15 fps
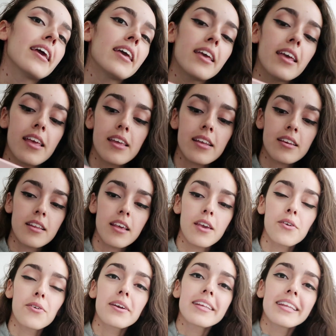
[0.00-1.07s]
And
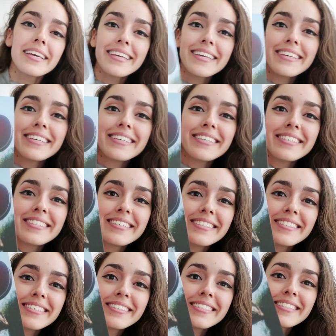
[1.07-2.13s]
here it
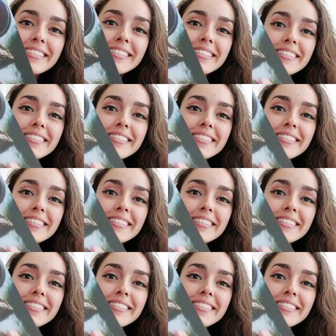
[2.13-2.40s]
is.